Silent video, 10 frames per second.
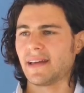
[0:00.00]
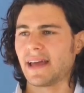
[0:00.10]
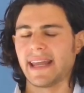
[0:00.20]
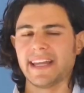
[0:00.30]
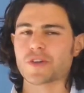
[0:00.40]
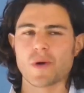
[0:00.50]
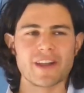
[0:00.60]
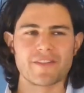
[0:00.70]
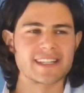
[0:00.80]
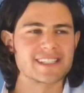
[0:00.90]
And each one
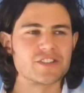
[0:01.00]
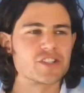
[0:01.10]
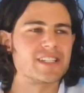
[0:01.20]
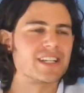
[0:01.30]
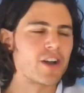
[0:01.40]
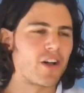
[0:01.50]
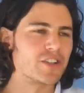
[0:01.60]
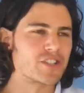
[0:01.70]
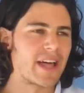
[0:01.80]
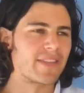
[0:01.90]
of us can just
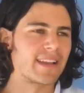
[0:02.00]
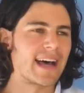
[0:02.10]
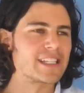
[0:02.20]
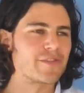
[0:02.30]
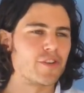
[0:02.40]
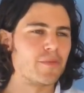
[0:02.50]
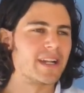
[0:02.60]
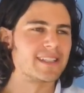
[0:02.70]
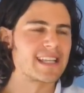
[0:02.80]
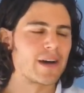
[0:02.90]
acknowledge that in the last few
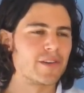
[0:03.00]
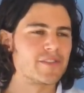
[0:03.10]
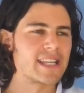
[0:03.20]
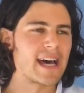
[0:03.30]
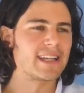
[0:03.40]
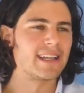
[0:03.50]
minutes that we've sat